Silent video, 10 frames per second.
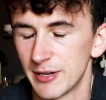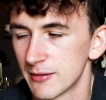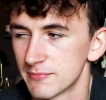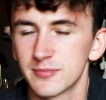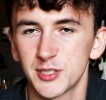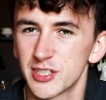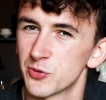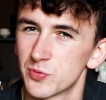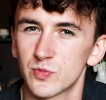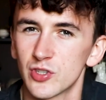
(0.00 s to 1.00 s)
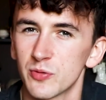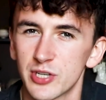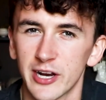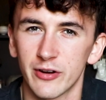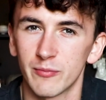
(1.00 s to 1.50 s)
I mean, I'm still top
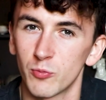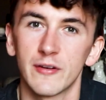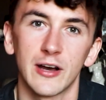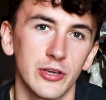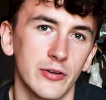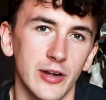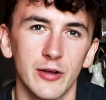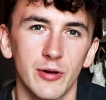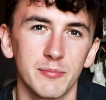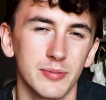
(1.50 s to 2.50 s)
shagger without uni anyway,